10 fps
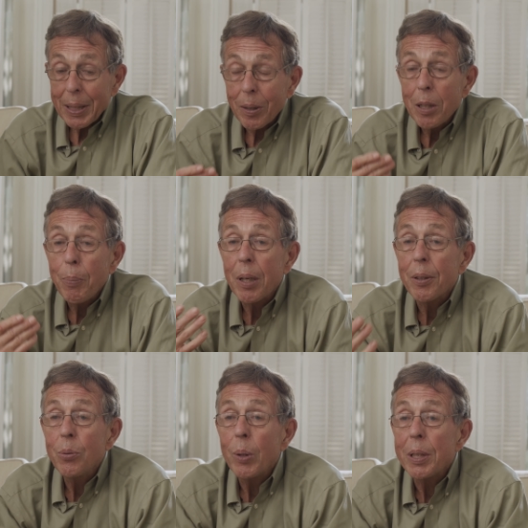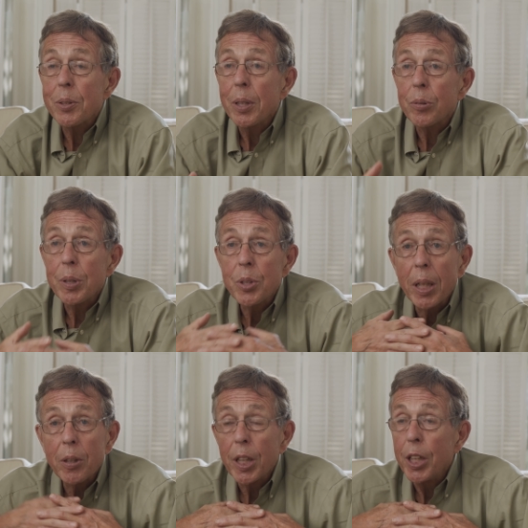By the early part of the 20th century,
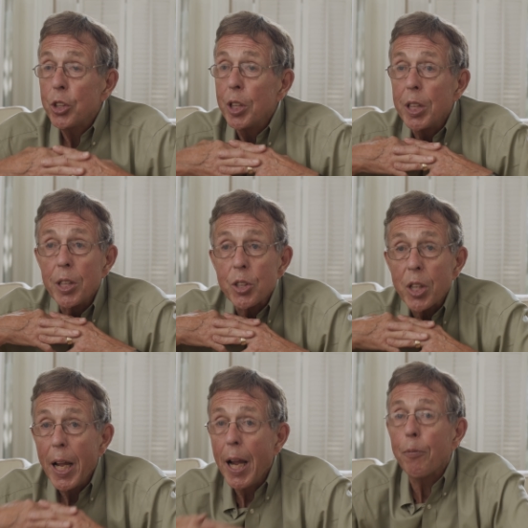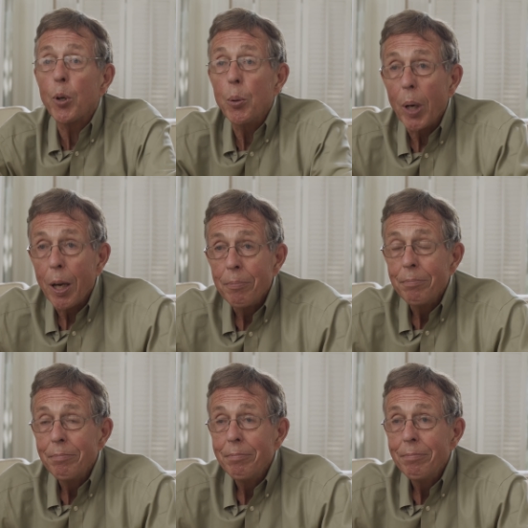segregation is everywhere
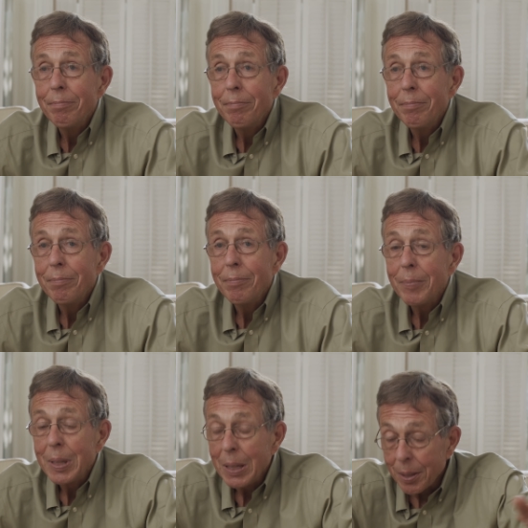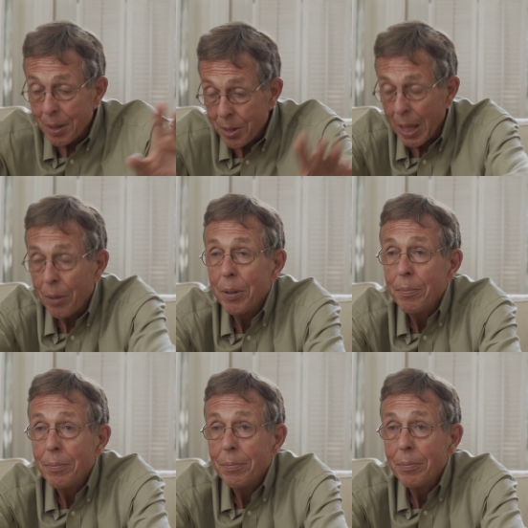in the
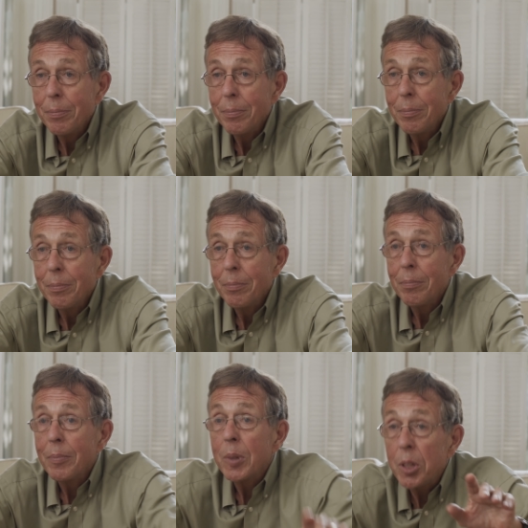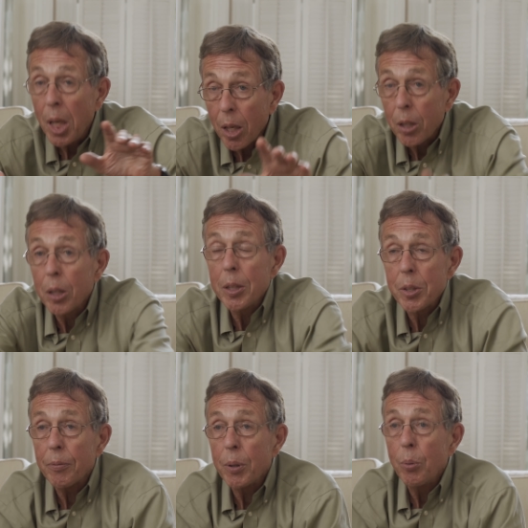South. Terror
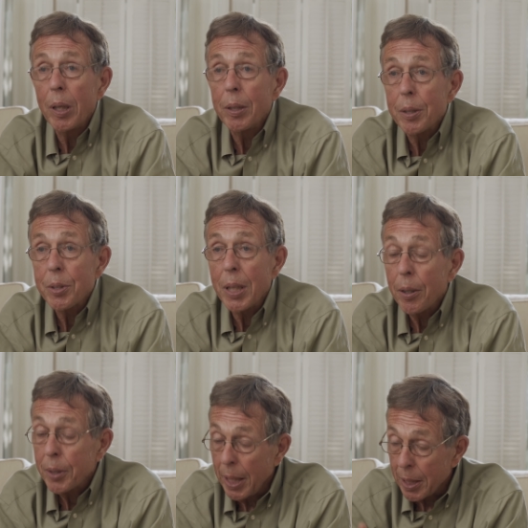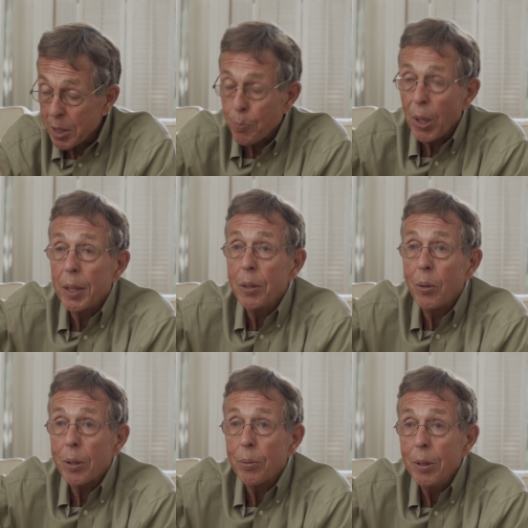is everywhere in the South and
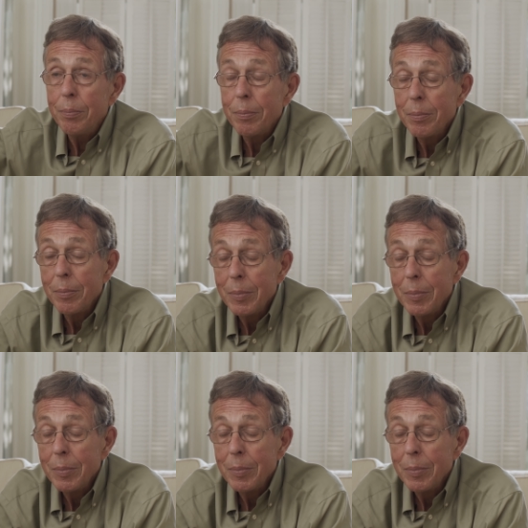spreading northward.